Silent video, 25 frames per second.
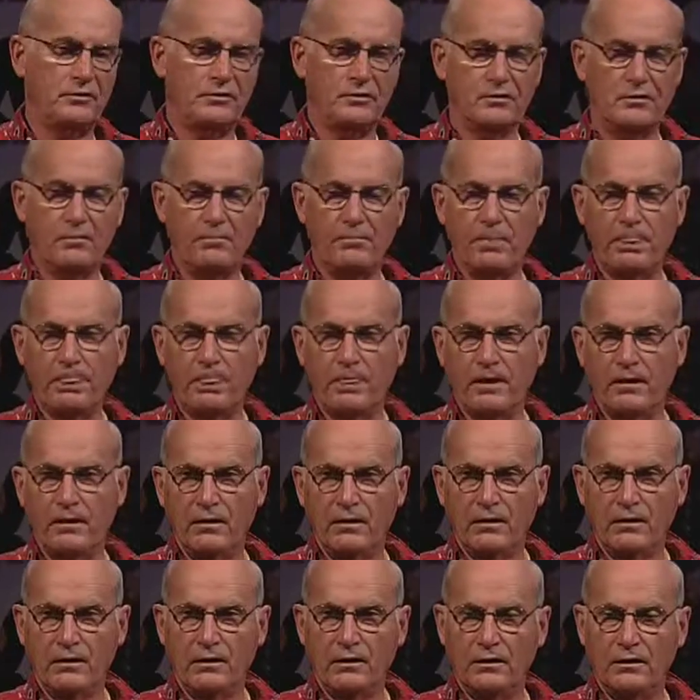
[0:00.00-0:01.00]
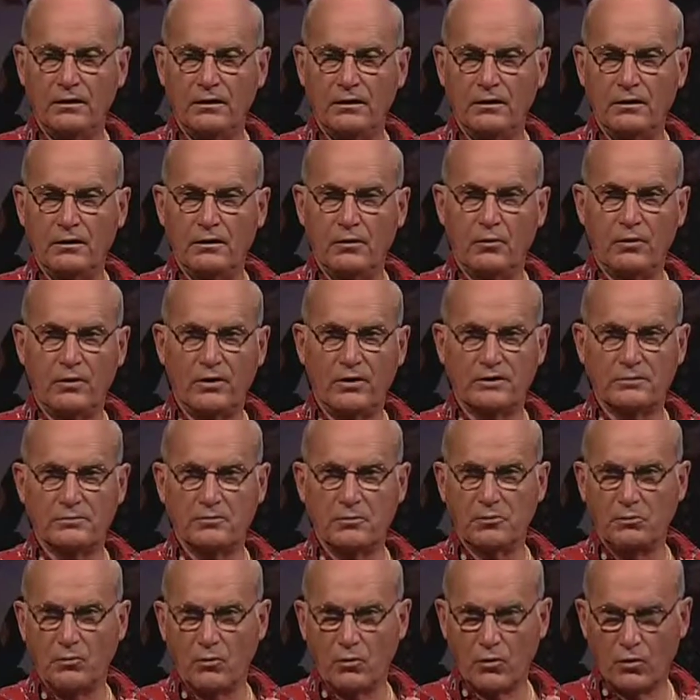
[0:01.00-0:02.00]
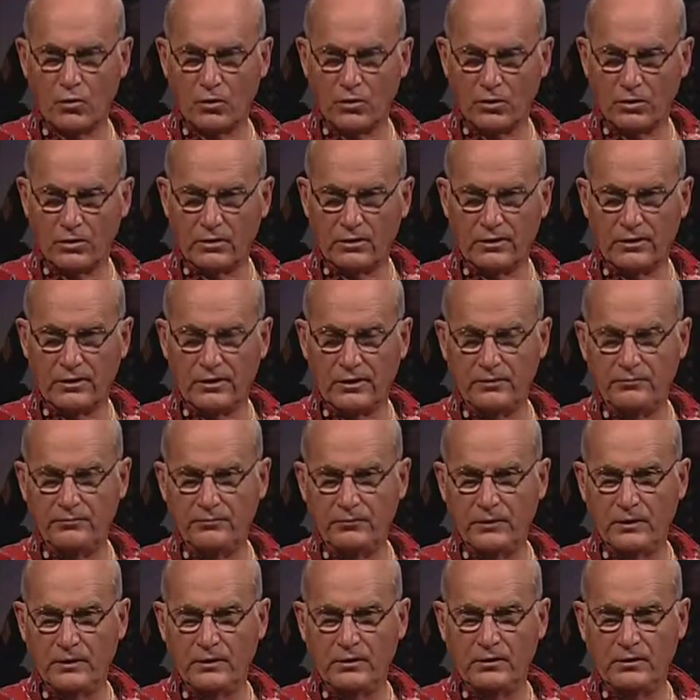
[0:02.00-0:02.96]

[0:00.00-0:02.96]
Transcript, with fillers: a year, and one is Memorial Day,